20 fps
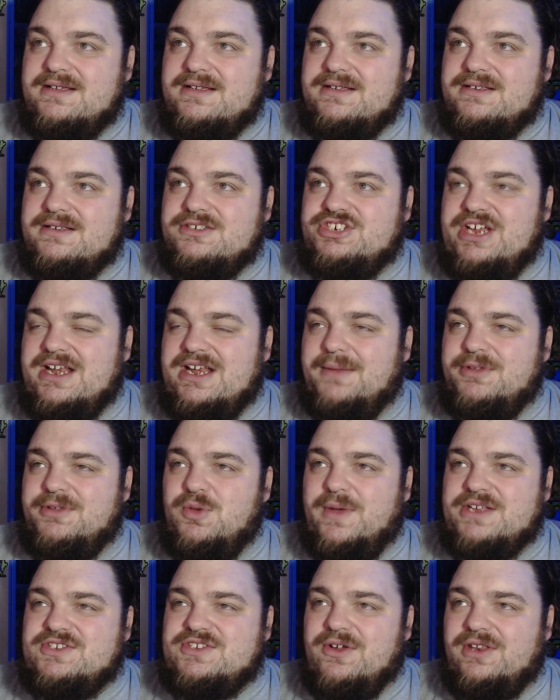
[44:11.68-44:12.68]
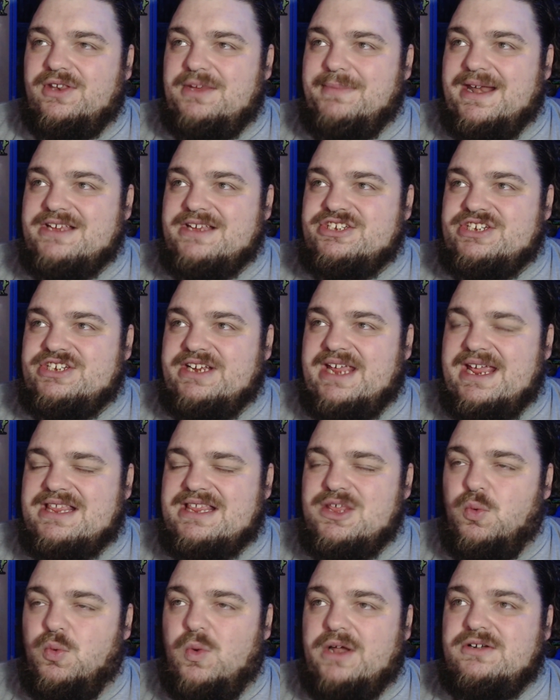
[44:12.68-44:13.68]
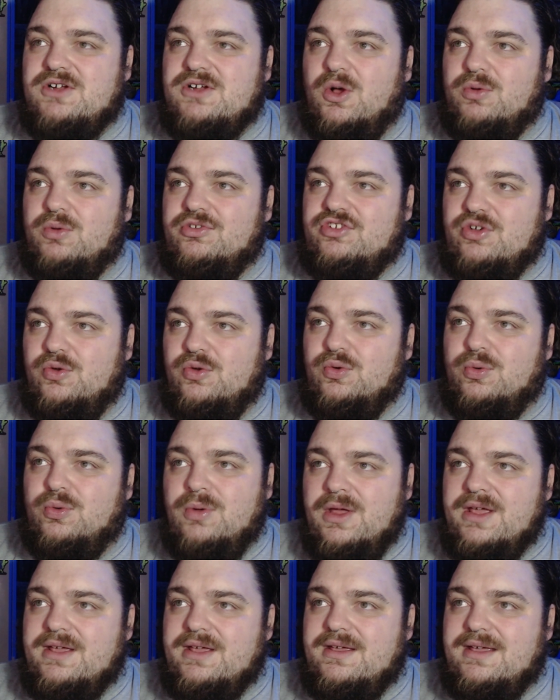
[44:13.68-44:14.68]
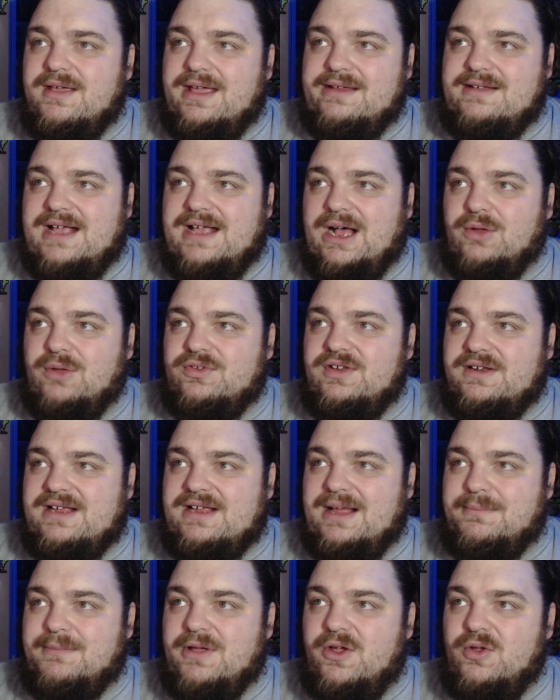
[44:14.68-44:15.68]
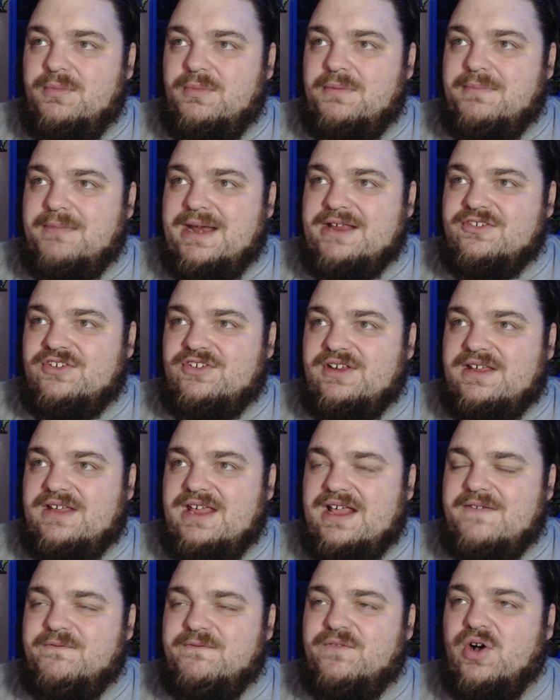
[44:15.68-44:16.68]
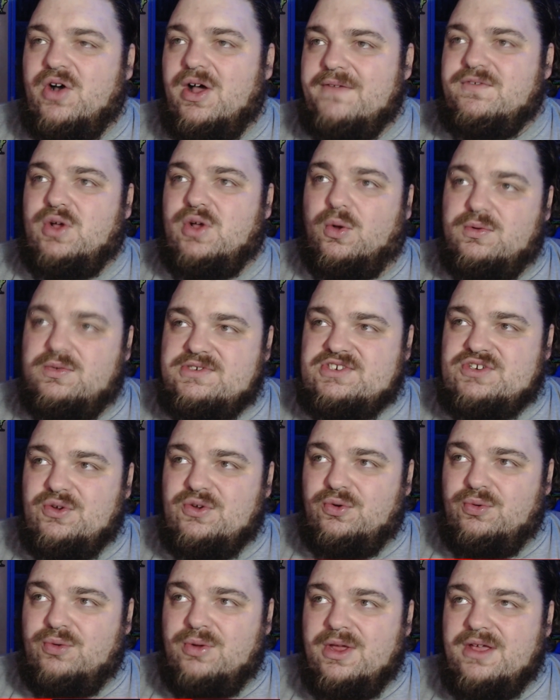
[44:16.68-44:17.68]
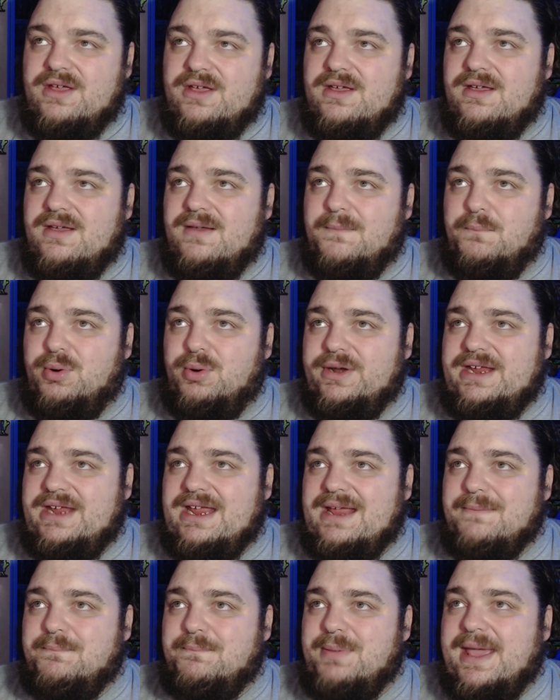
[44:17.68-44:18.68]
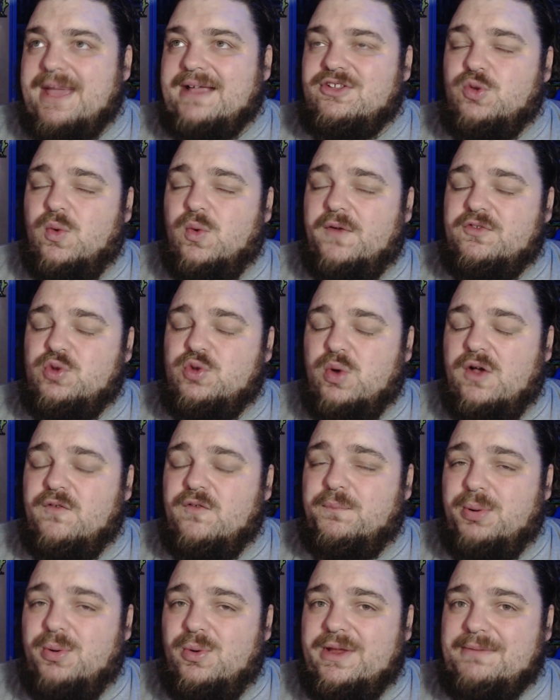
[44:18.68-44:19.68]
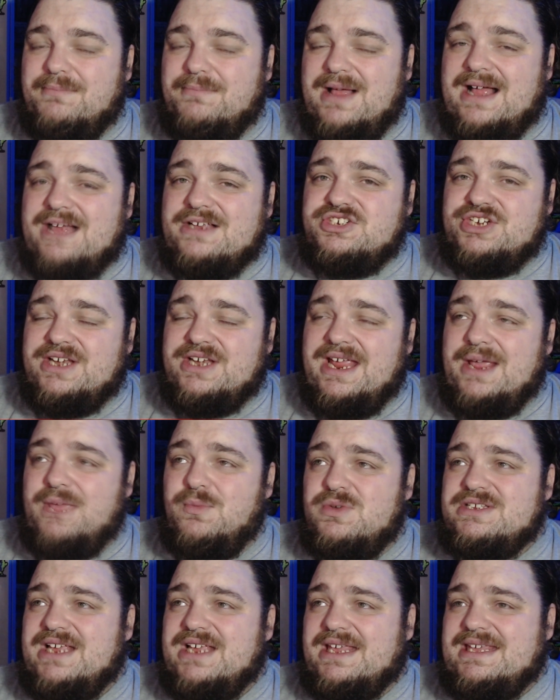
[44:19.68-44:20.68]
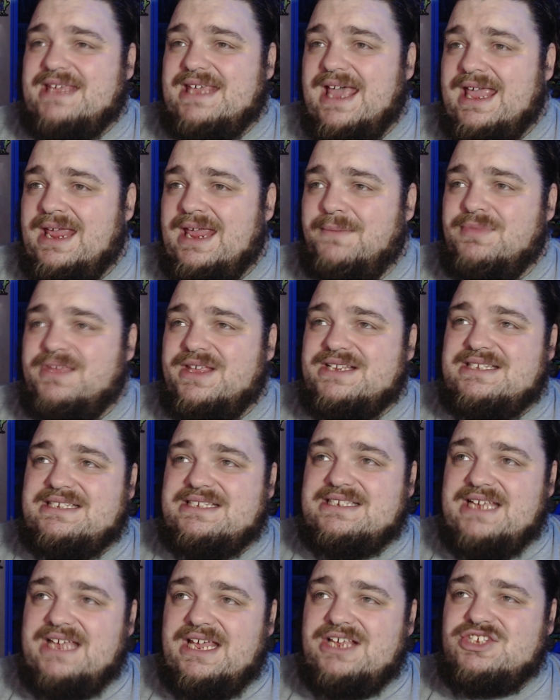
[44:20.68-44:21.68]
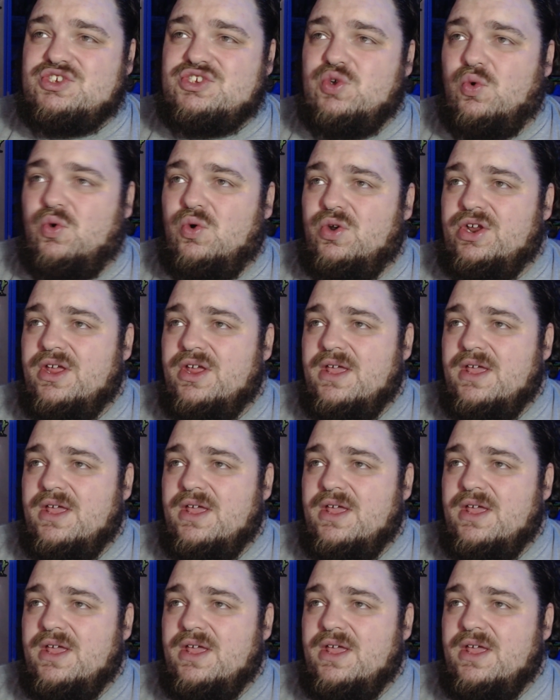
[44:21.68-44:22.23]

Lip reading: GWS only managed to kick the 1 goal 2, and Carlton come home and managed to kick 5 goals 2, bringing it back to a 12-point margin. It was a game that seesawed,